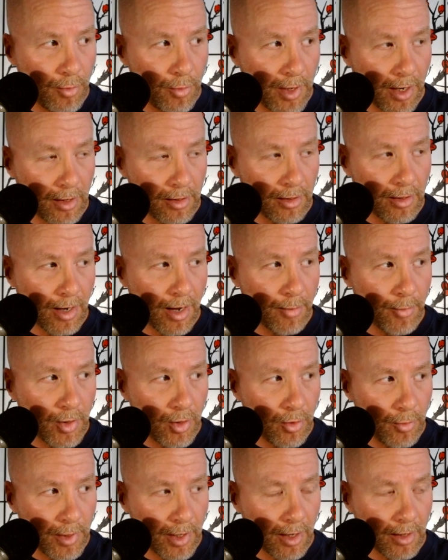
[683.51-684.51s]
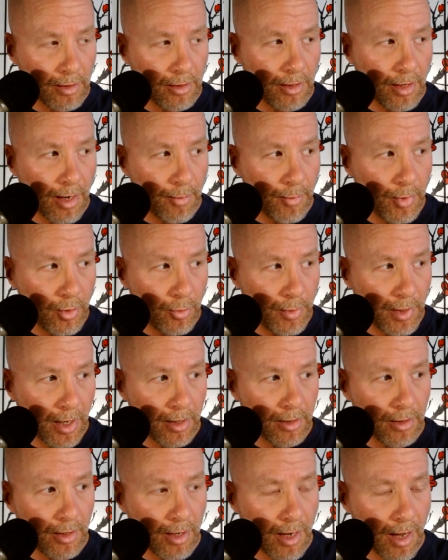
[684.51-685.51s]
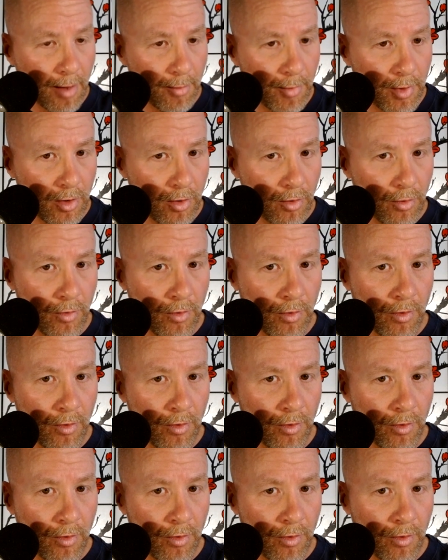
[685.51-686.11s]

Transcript: behind the domino, behind the domino, behind the domino.